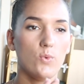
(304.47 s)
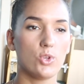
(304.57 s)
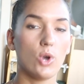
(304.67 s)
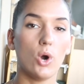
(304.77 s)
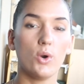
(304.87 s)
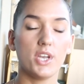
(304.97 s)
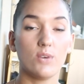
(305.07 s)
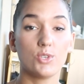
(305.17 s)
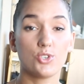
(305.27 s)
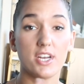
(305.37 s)
would go and I
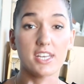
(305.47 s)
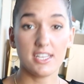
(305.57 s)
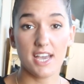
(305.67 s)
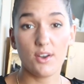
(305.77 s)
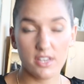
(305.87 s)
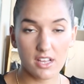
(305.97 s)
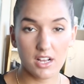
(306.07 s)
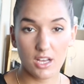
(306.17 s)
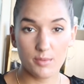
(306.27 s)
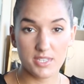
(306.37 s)
would try to get down in the
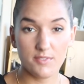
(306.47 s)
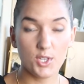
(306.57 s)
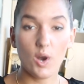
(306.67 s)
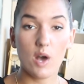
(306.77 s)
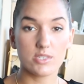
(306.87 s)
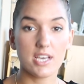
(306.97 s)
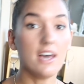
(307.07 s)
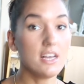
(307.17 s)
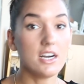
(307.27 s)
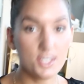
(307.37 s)
clubs, even though I was
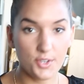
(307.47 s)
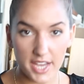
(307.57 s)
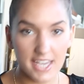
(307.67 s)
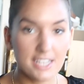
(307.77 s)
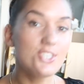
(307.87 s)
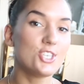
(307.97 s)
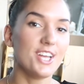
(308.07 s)
hella underage.